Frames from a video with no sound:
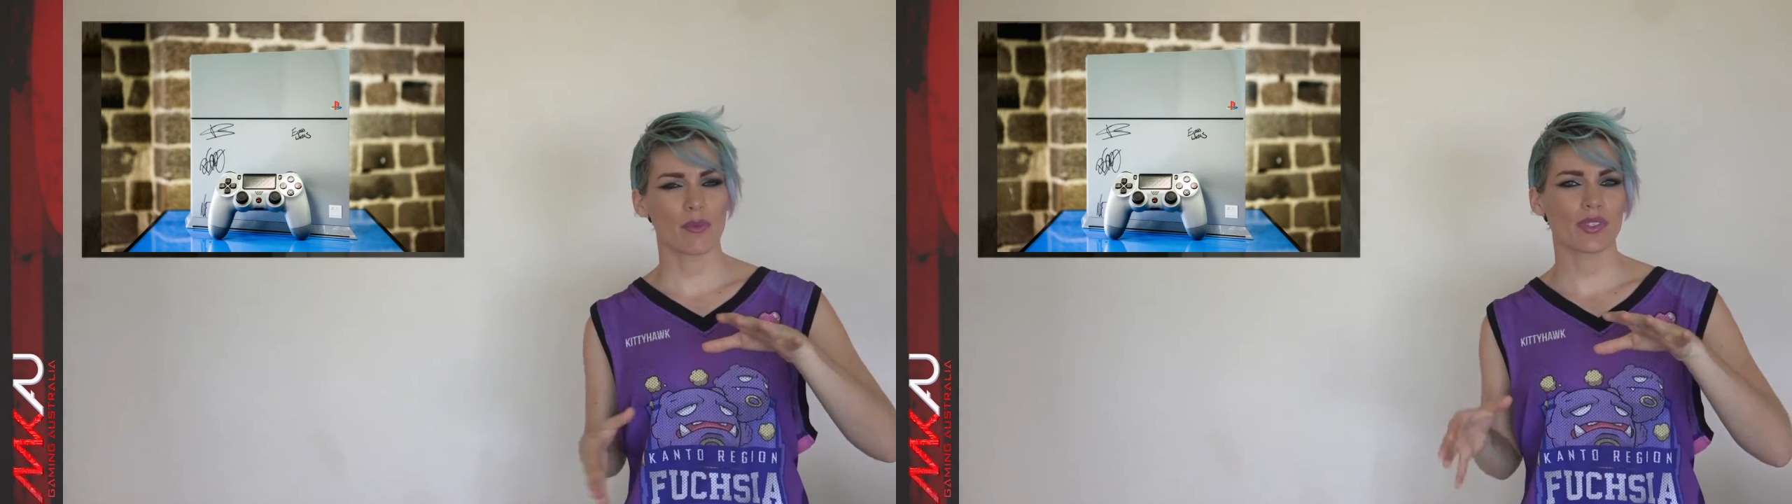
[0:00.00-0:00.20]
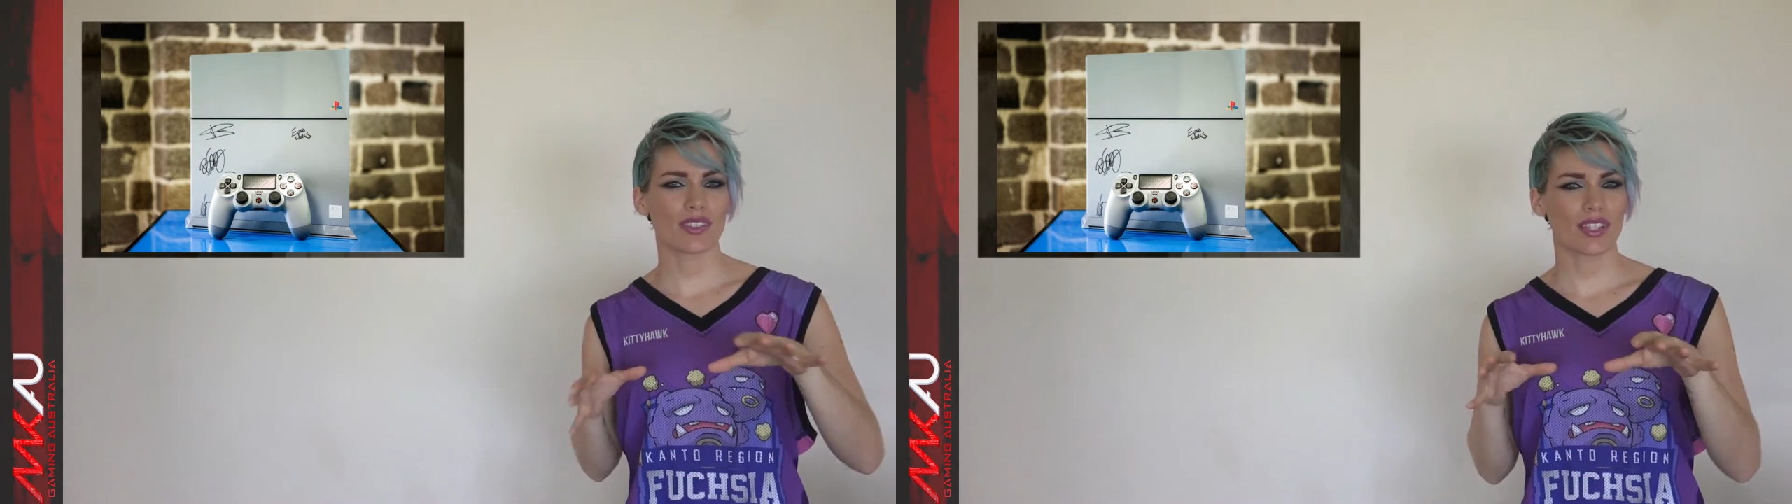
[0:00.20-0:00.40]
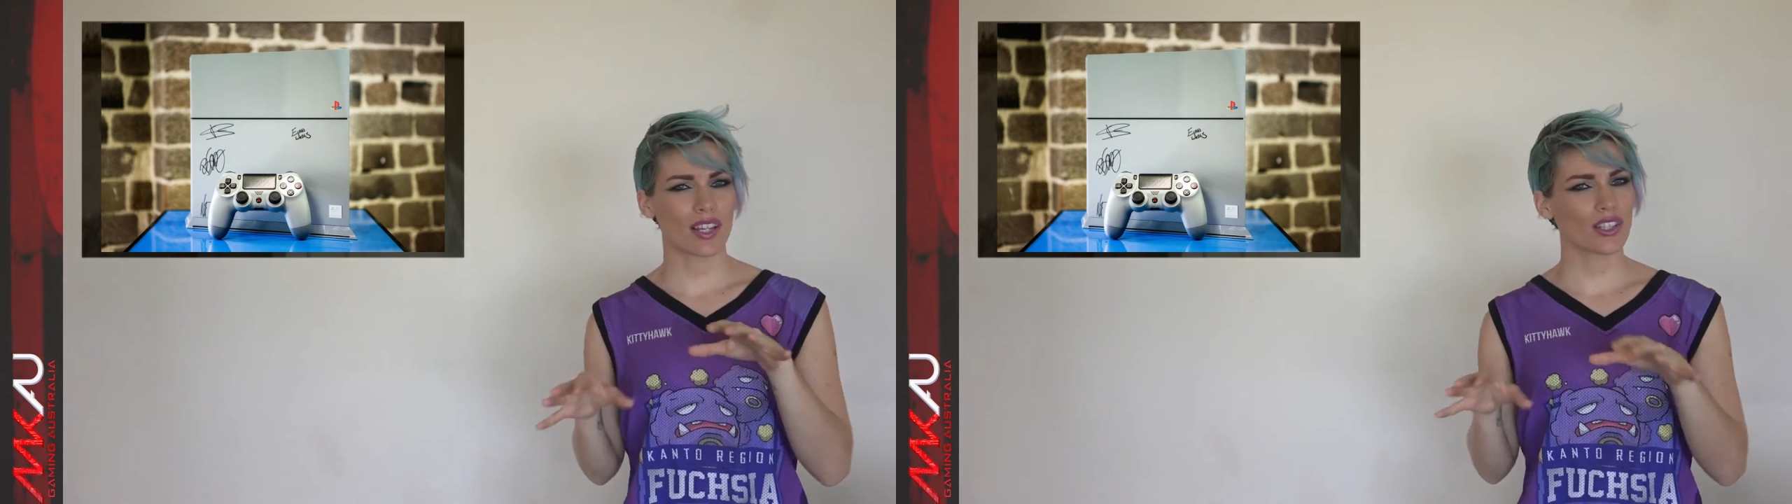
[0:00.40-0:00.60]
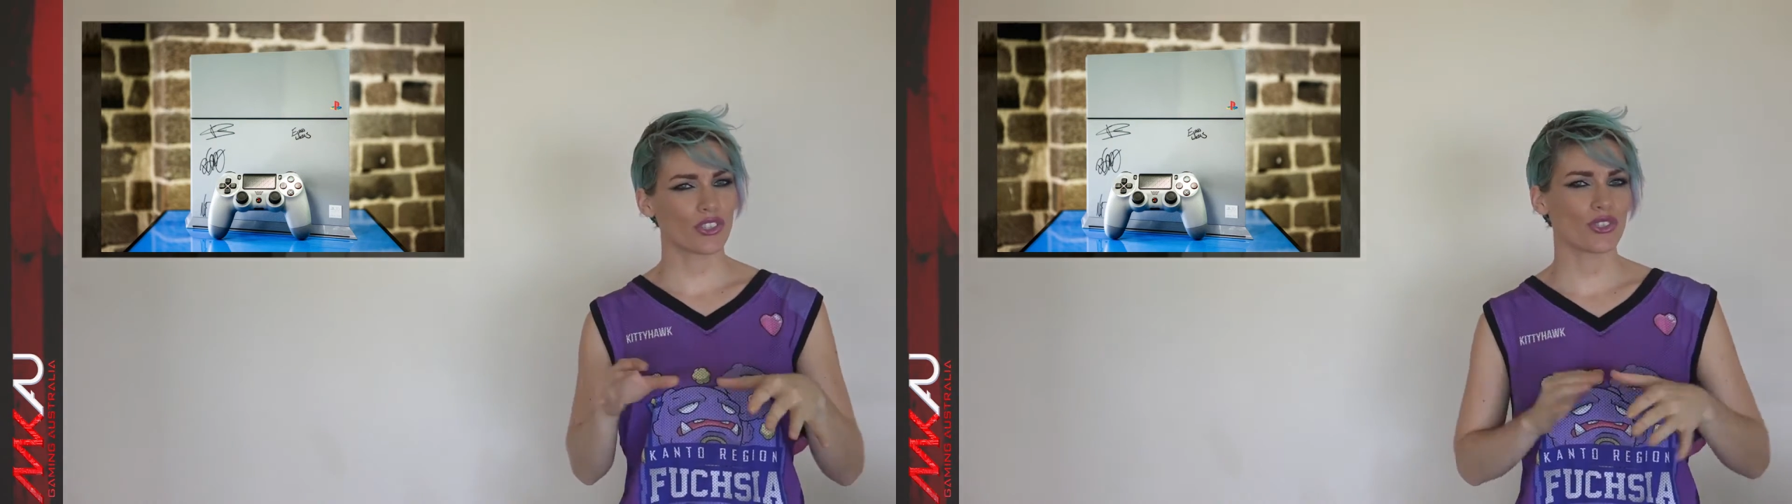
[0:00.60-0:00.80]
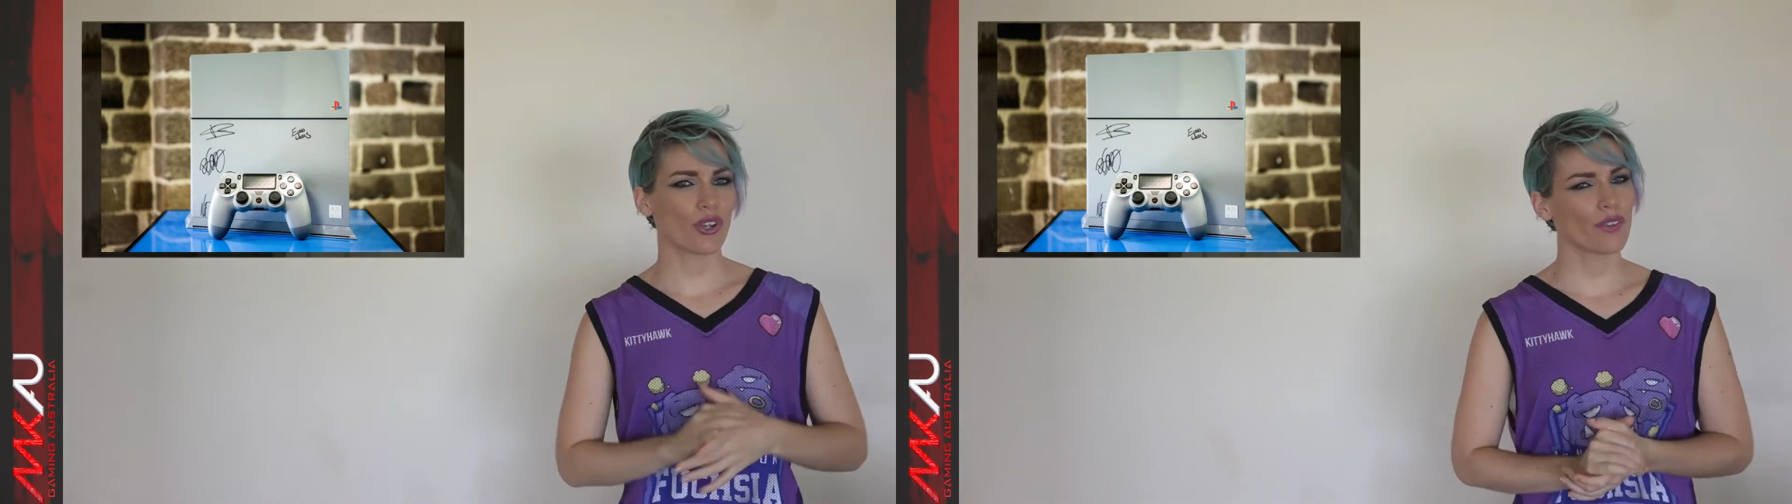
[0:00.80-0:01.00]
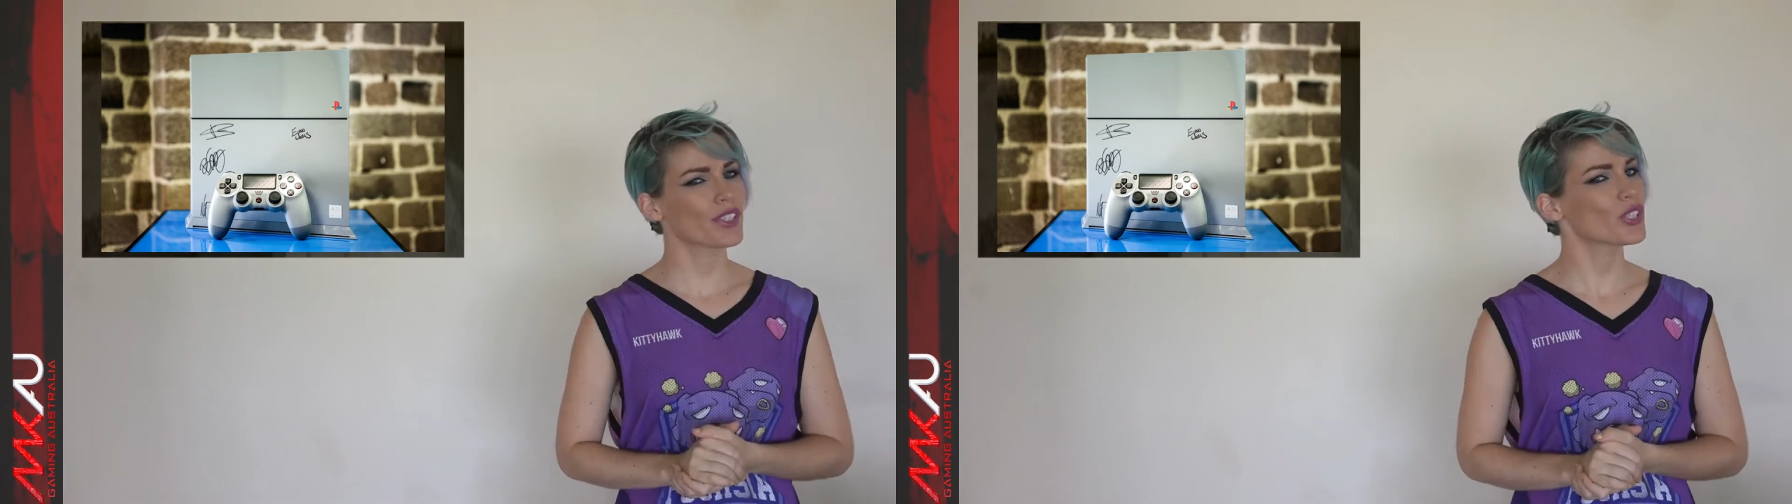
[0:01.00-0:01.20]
it was sitting just over